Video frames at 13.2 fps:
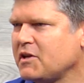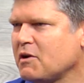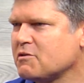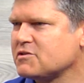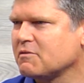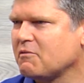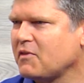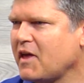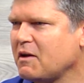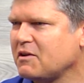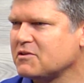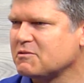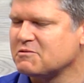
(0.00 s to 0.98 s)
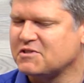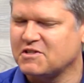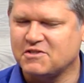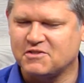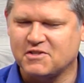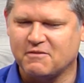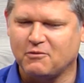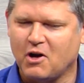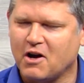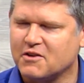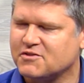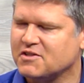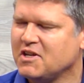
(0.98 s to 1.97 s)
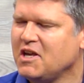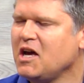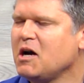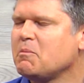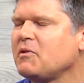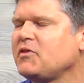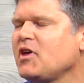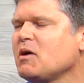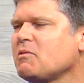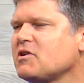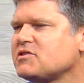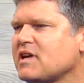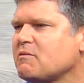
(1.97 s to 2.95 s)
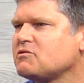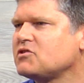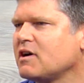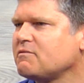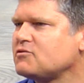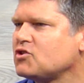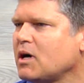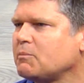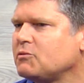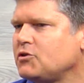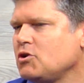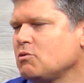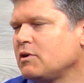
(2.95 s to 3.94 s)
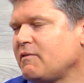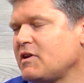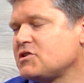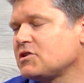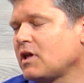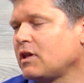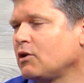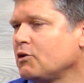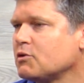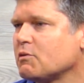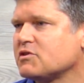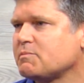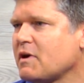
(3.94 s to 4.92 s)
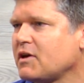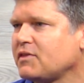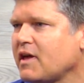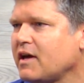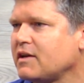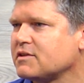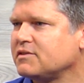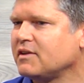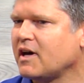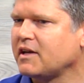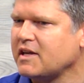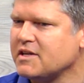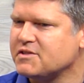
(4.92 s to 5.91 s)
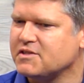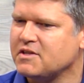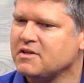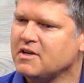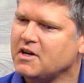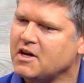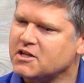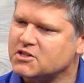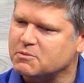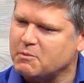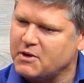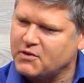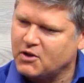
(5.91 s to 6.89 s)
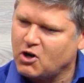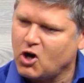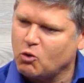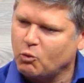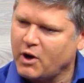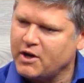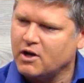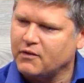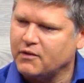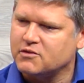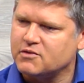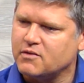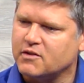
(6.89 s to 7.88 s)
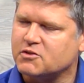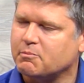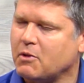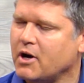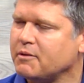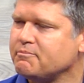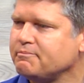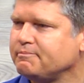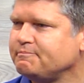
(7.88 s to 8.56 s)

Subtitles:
years over that because it was such a tough loss. But the umpires have a tough job to do, and eventually I learned to respect that. It's not easy to make the call right on the spot.